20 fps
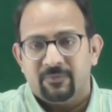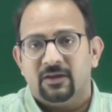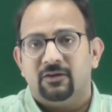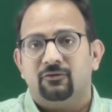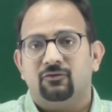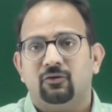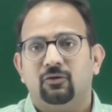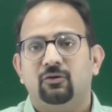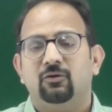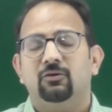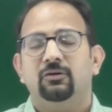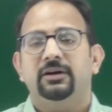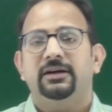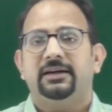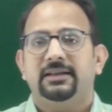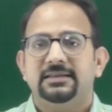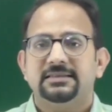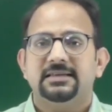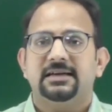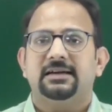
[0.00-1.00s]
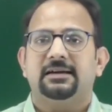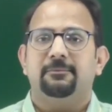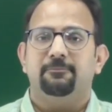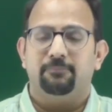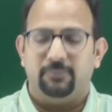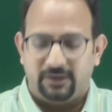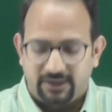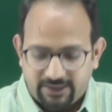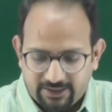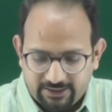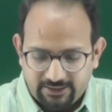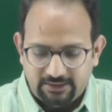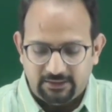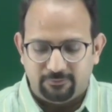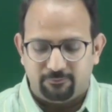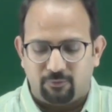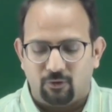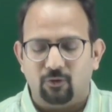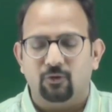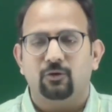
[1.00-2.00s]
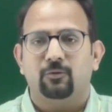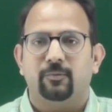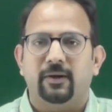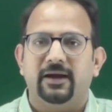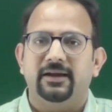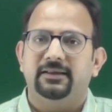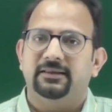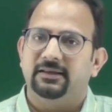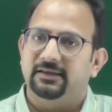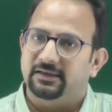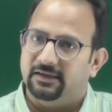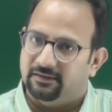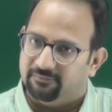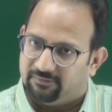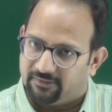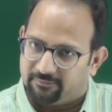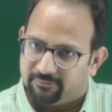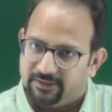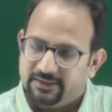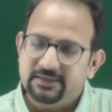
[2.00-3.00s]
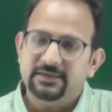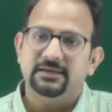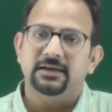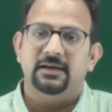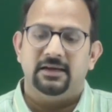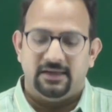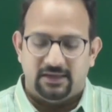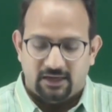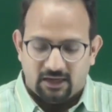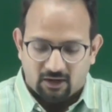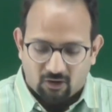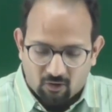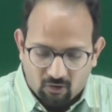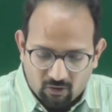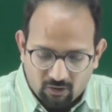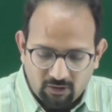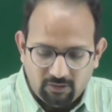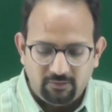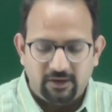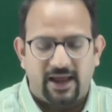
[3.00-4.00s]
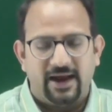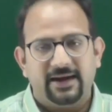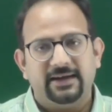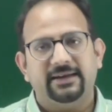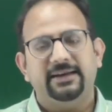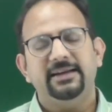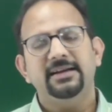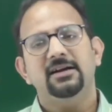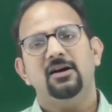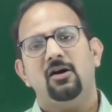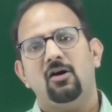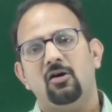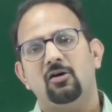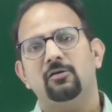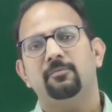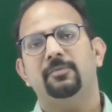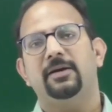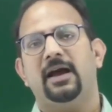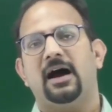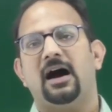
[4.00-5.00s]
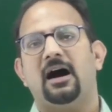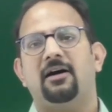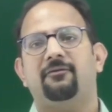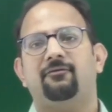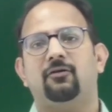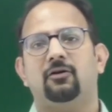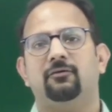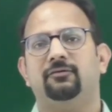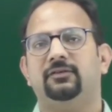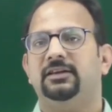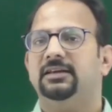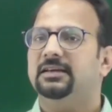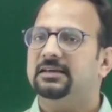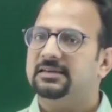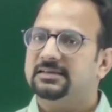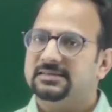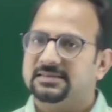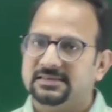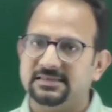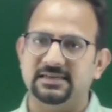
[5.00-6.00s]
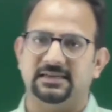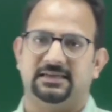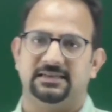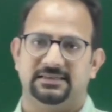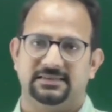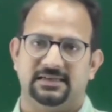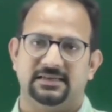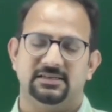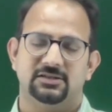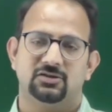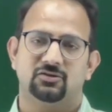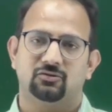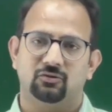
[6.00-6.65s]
So it is a complaint brought by the government acting on behalf of the citizens.